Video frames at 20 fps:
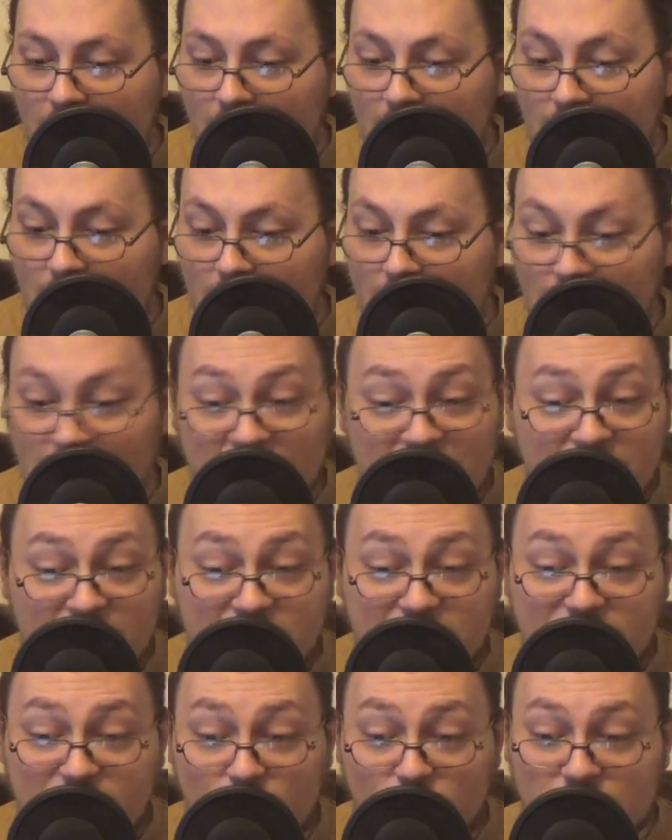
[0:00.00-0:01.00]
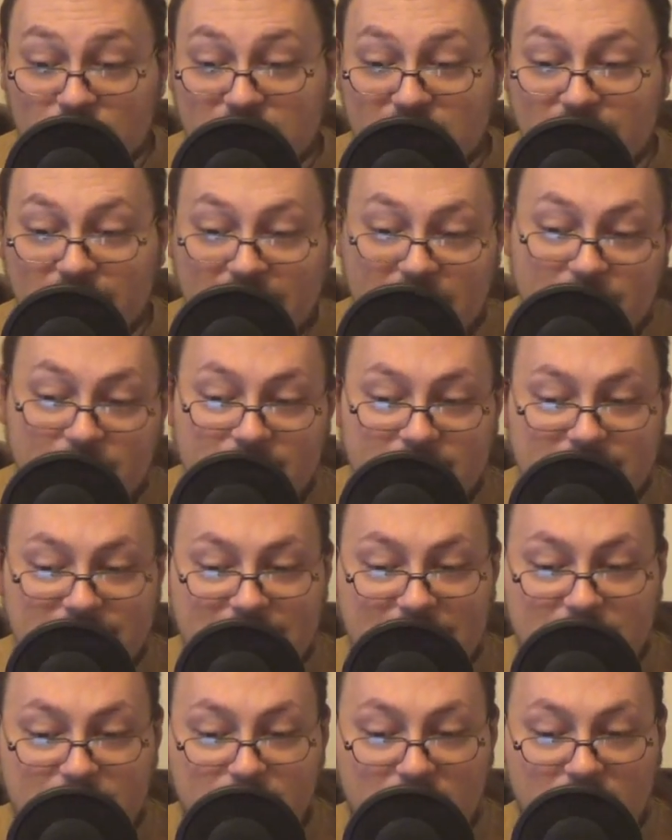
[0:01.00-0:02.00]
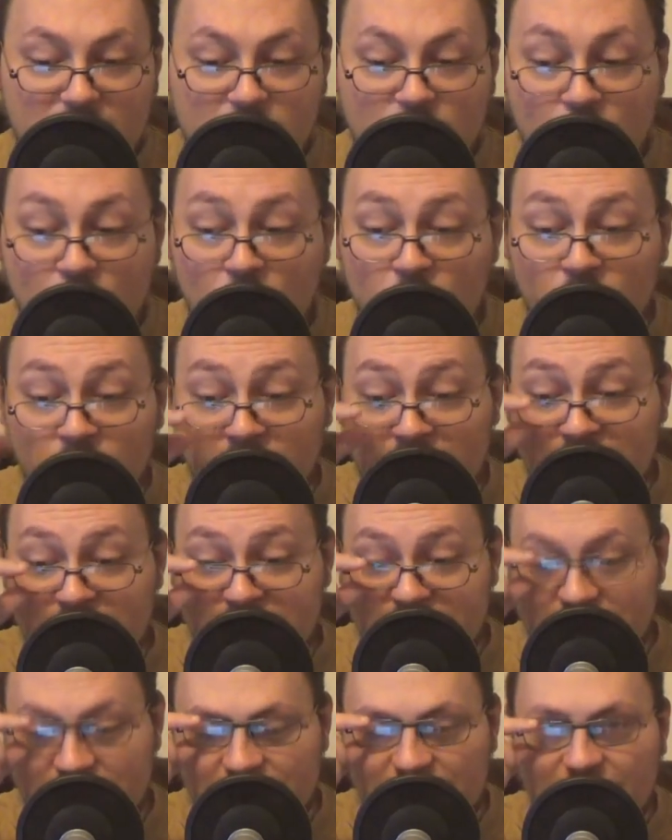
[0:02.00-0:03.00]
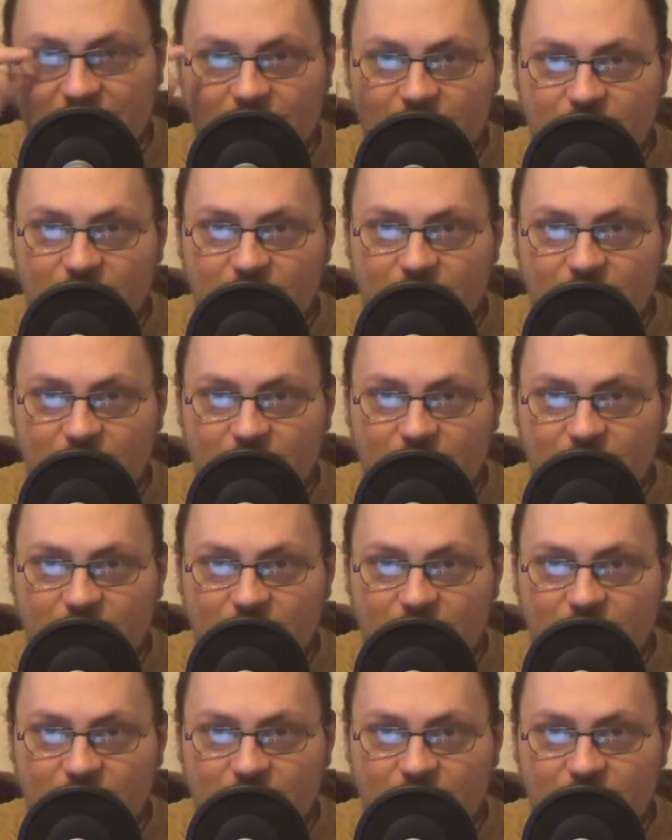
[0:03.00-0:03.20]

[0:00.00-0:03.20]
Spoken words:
Another false claim is that Macron is